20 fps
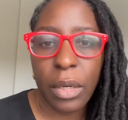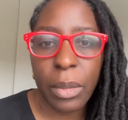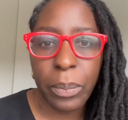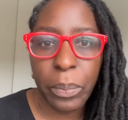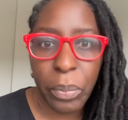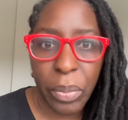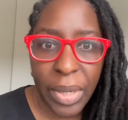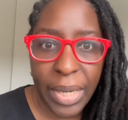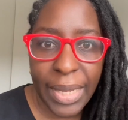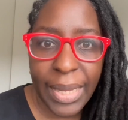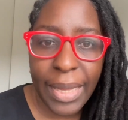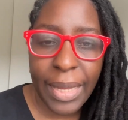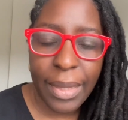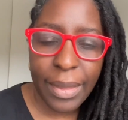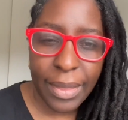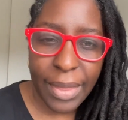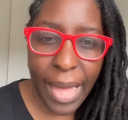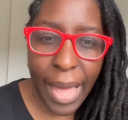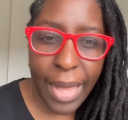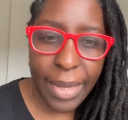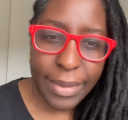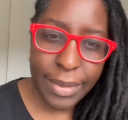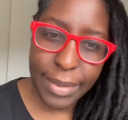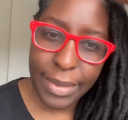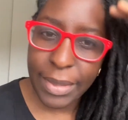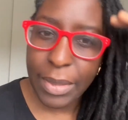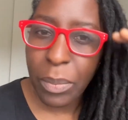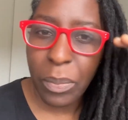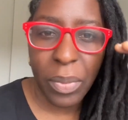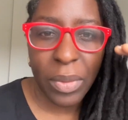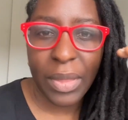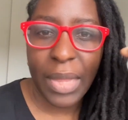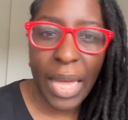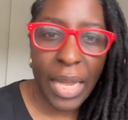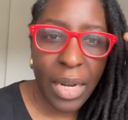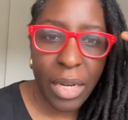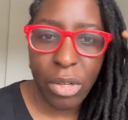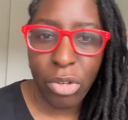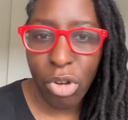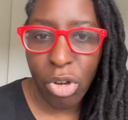bringing that
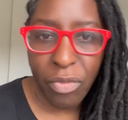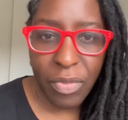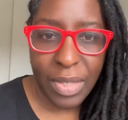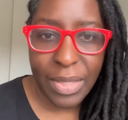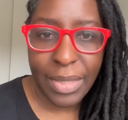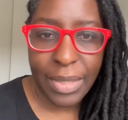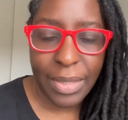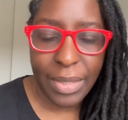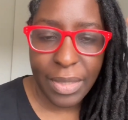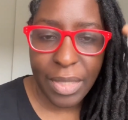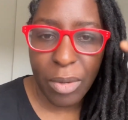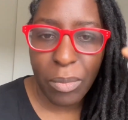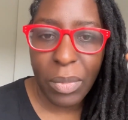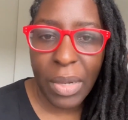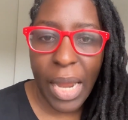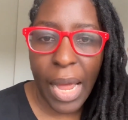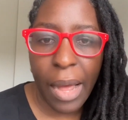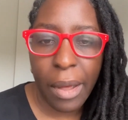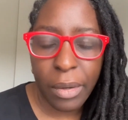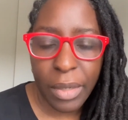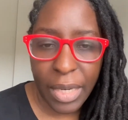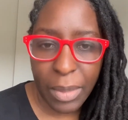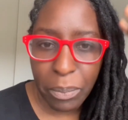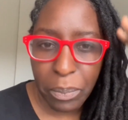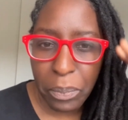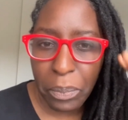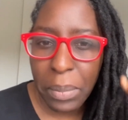sympathetic nervous system down and